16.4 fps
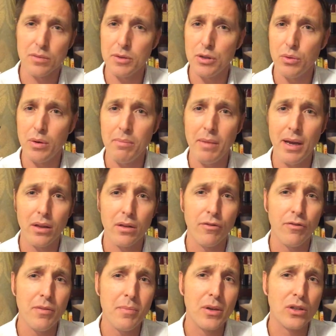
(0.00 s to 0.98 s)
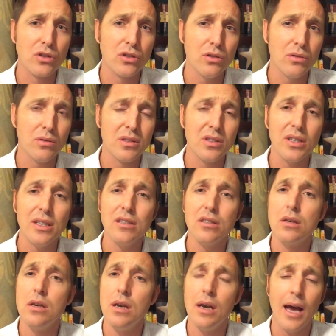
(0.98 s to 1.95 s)
between male and female students
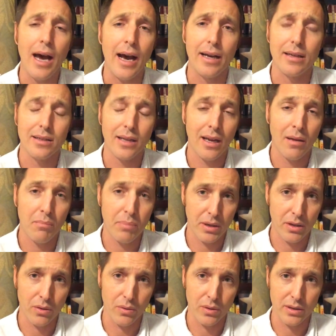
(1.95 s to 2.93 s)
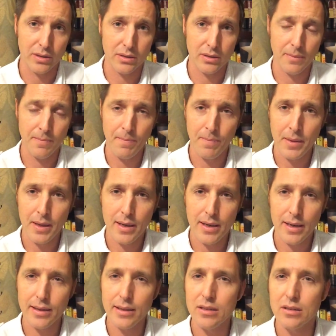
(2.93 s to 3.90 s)
is not ambiguous.
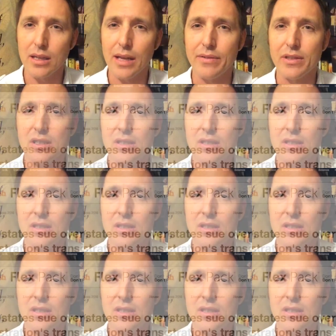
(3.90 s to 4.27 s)
At least 11